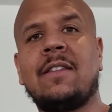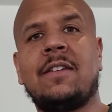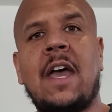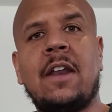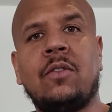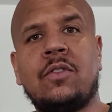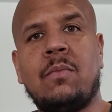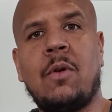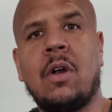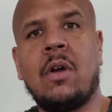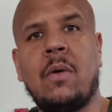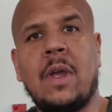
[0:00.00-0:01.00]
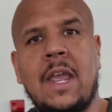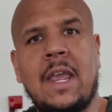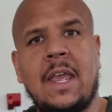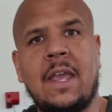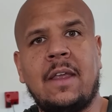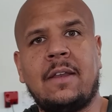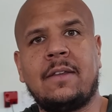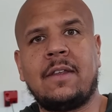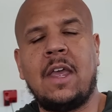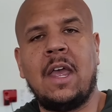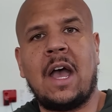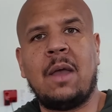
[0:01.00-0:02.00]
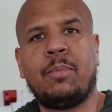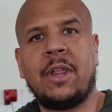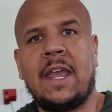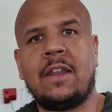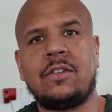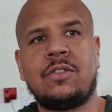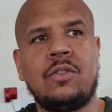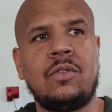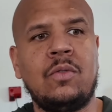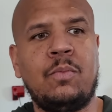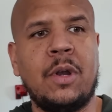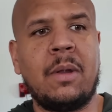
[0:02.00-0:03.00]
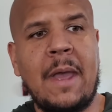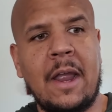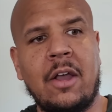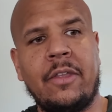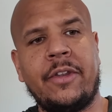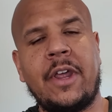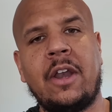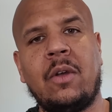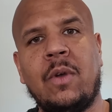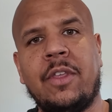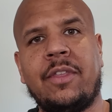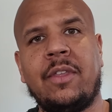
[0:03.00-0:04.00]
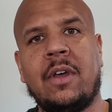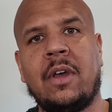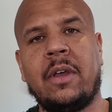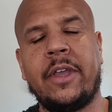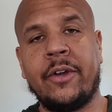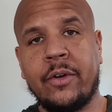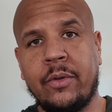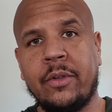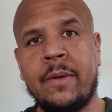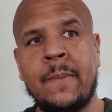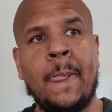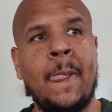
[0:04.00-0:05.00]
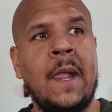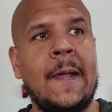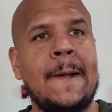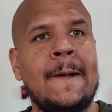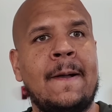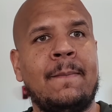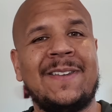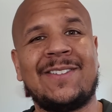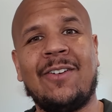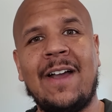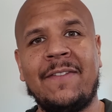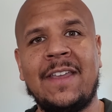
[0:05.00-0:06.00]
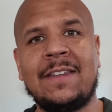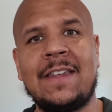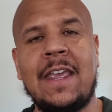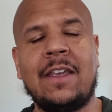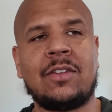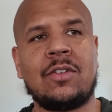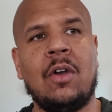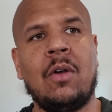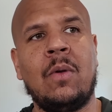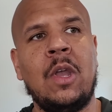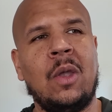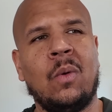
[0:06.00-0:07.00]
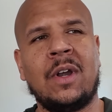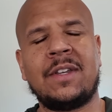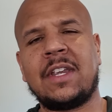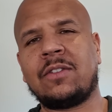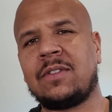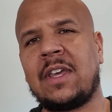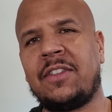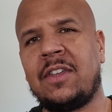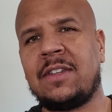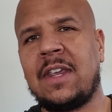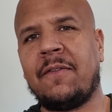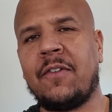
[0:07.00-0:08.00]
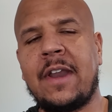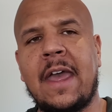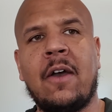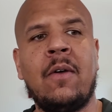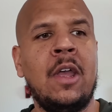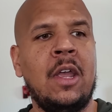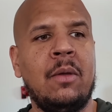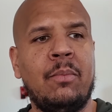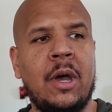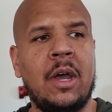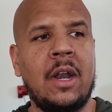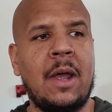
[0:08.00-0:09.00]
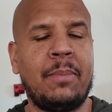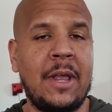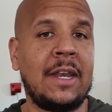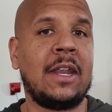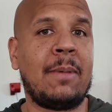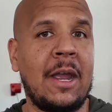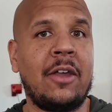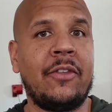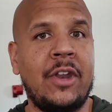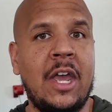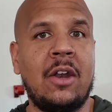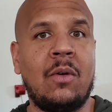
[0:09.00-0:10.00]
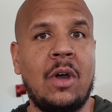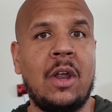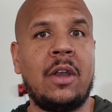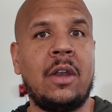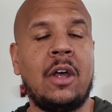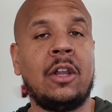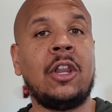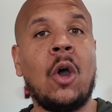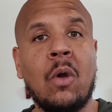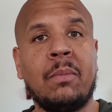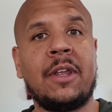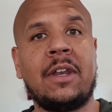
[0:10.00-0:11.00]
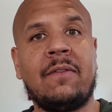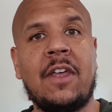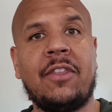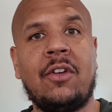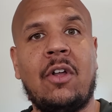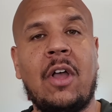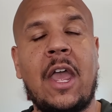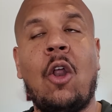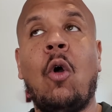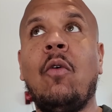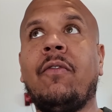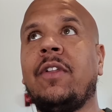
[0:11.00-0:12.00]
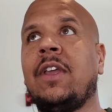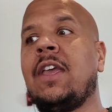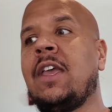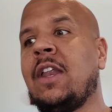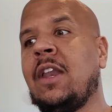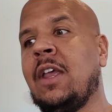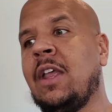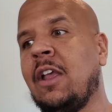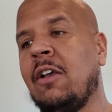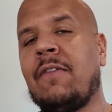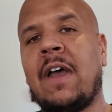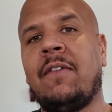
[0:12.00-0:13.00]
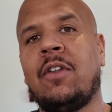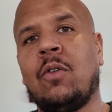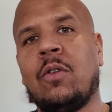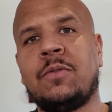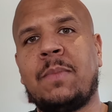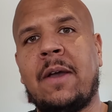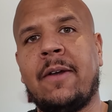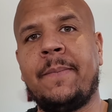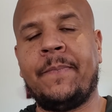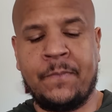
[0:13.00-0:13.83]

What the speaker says: the dyno tomorrow, and I plan to put it back on the dyno with the intercooler. I still have the intake, so we're gonna test without the intake for now, but I plan to get back on the dyno on a lower blend of ethanol and hopefully hit 500 horsepower.